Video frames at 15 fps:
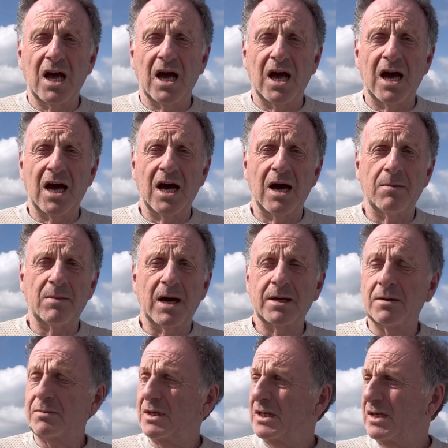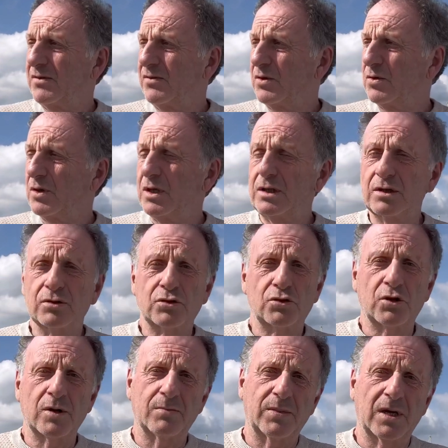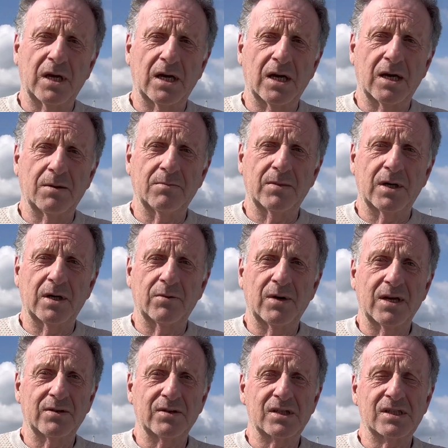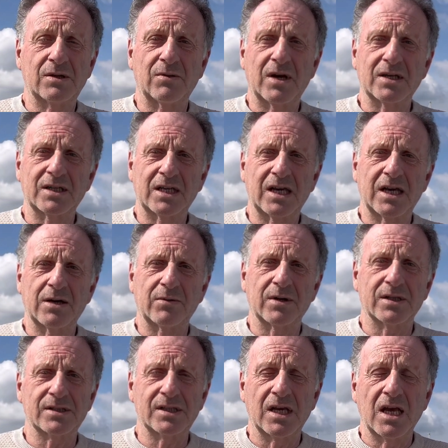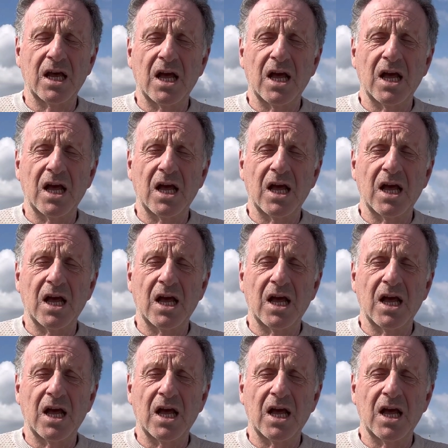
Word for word: um, and I'm going to give you a little trip um, around the surrounding areas.